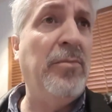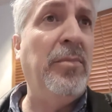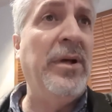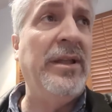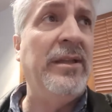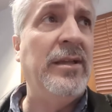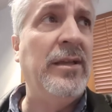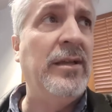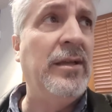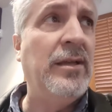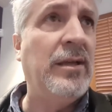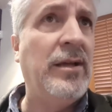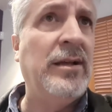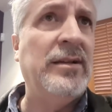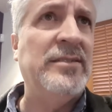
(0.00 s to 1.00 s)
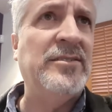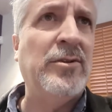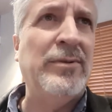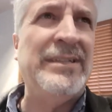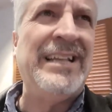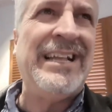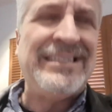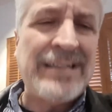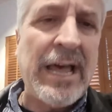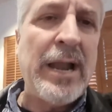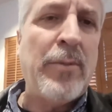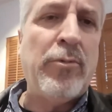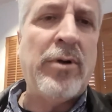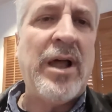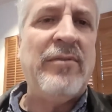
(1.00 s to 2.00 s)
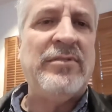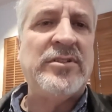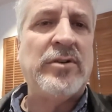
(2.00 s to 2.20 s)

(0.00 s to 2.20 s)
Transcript: but uh, so it, it's kind of private.